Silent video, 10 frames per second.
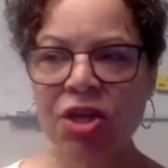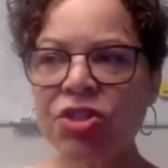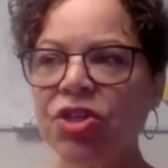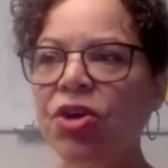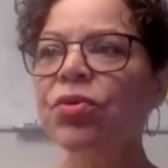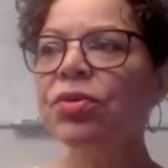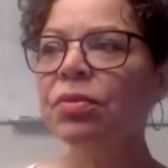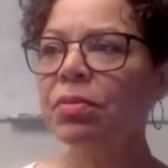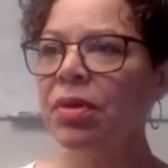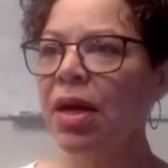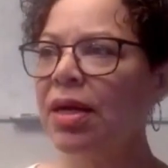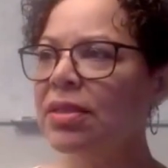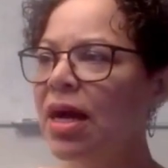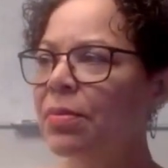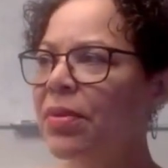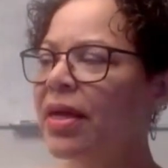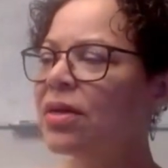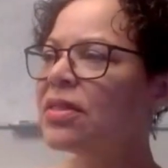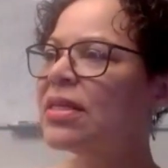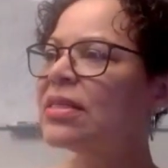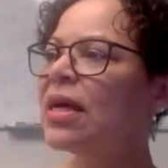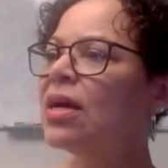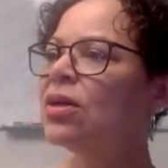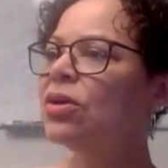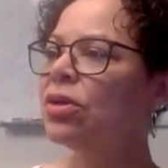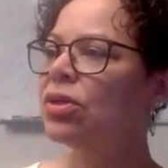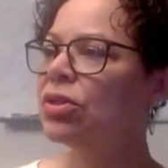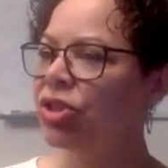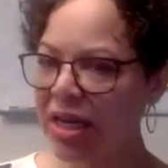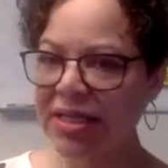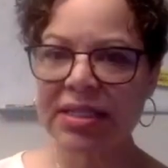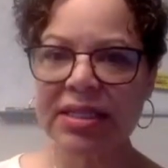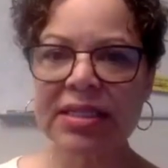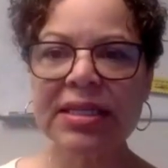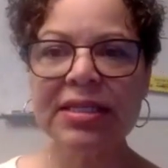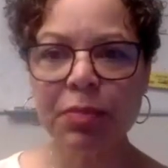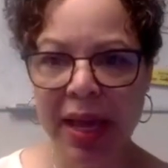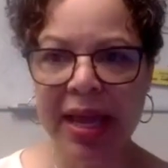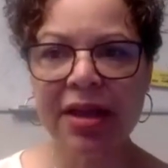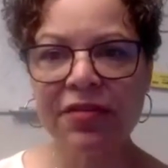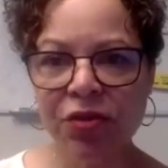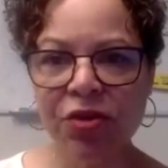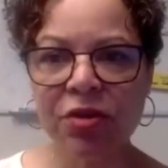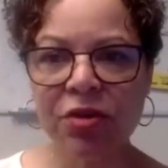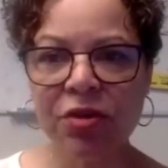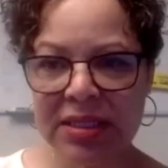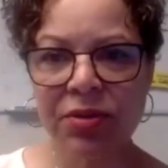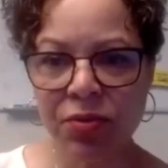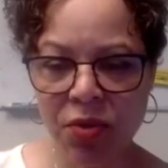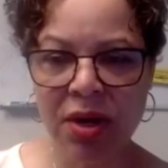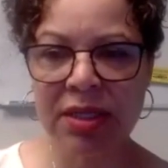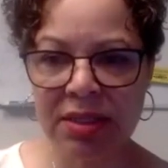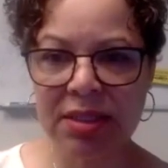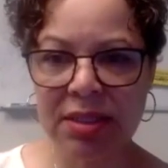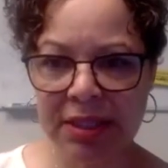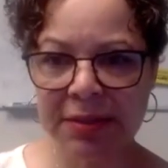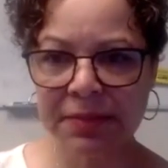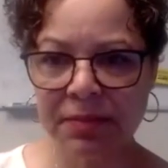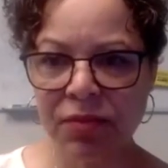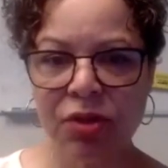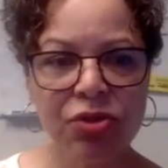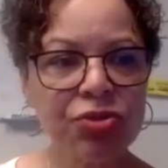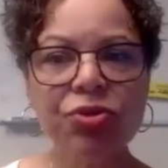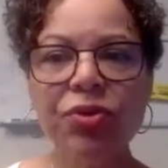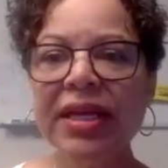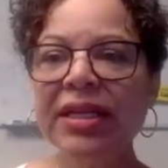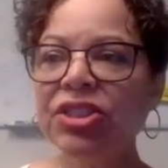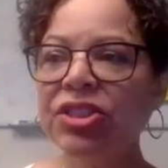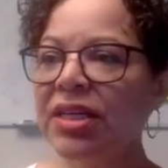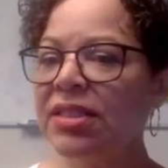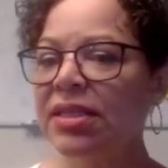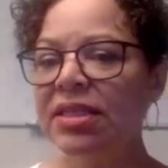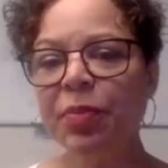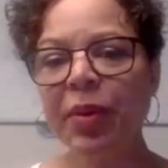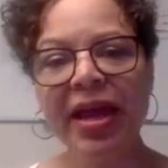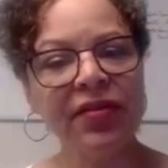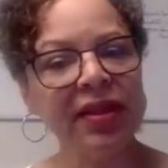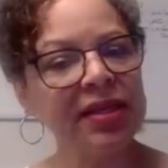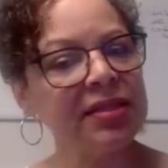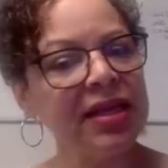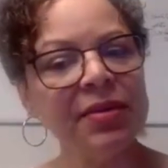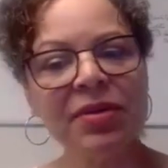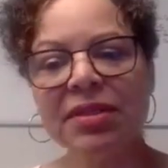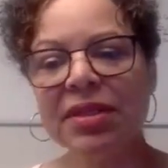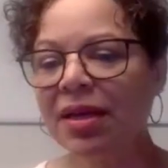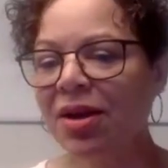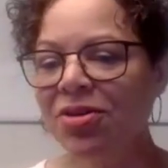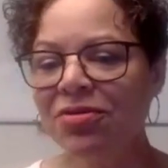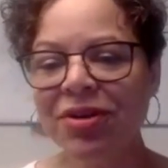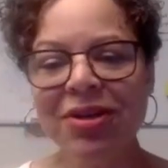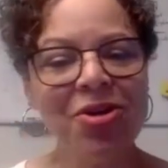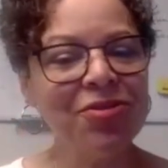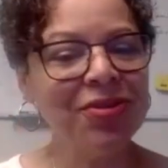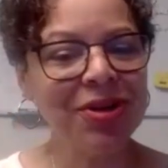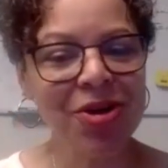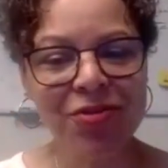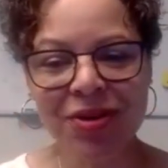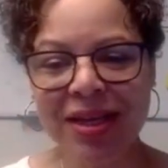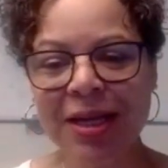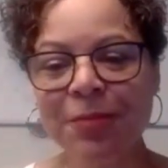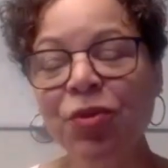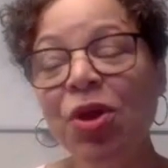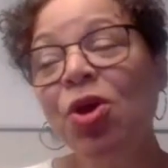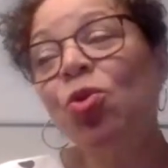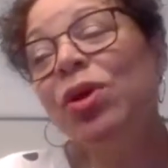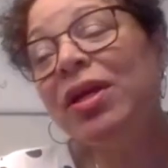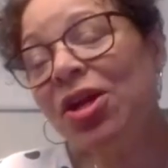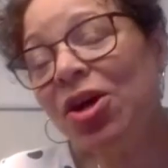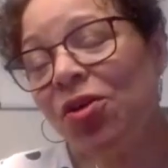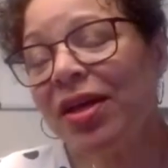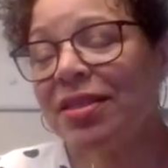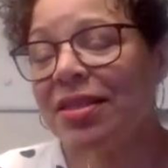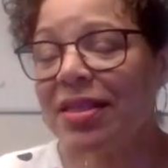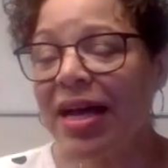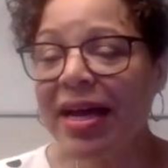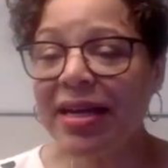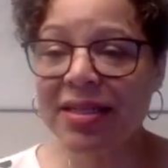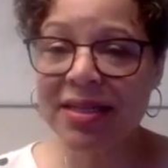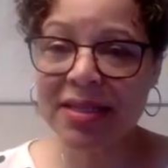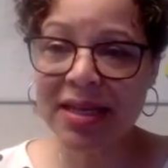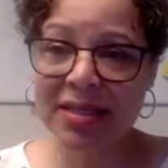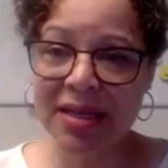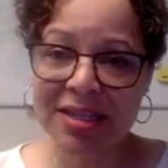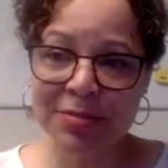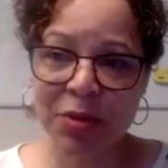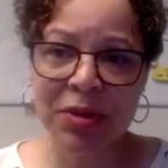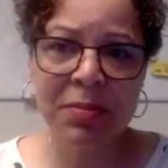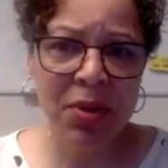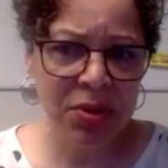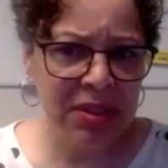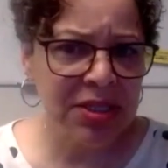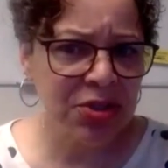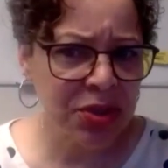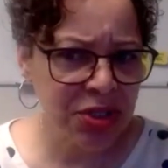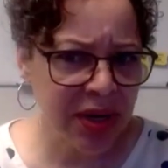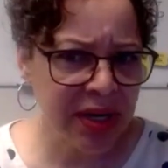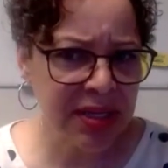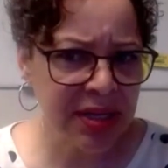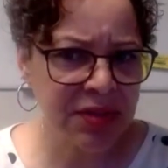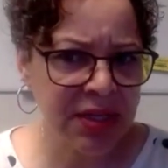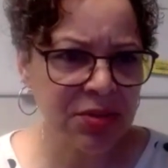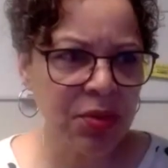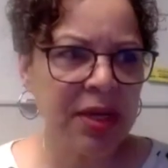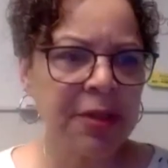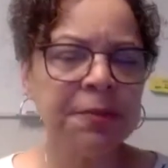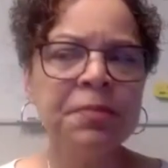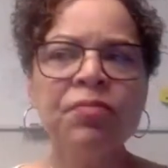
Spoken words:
So Don Miguel says, justice is paying for a mistake once. True injustice is paying for that same mistake over and over and over again. We know that society does that to us, but we mostly do it to ourselves as well.